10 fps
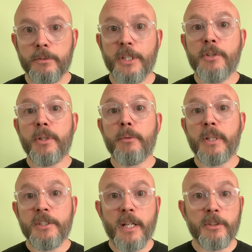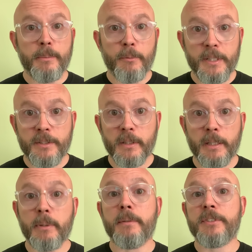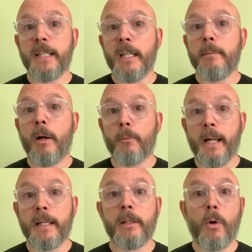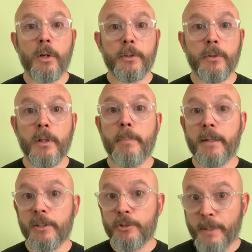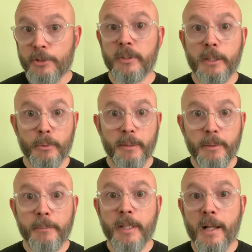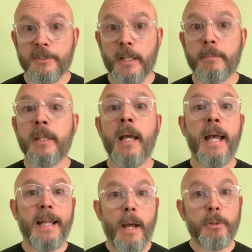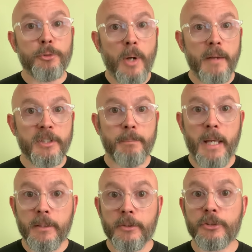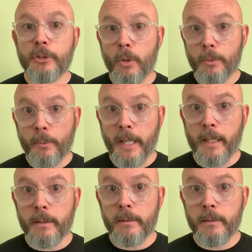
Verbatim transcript: Jadrian reached out to me recently when he was thinking about writing an article about this spatial equilibrium concept and how it drives competitors to co-locate.